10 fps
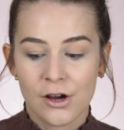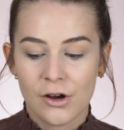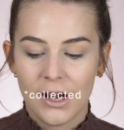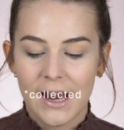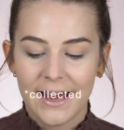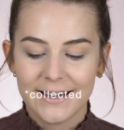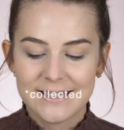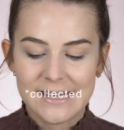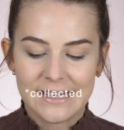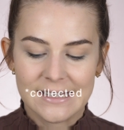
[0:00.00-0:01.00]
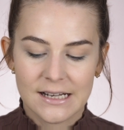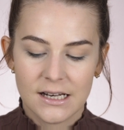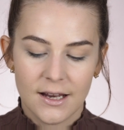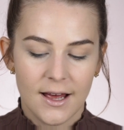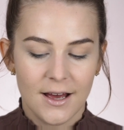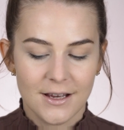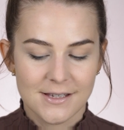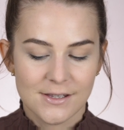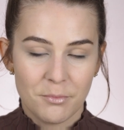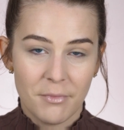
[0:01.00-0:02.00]
collected in the
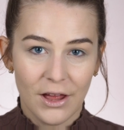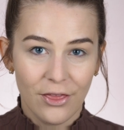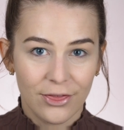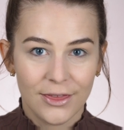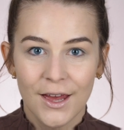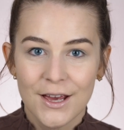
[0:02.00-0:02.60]
last month.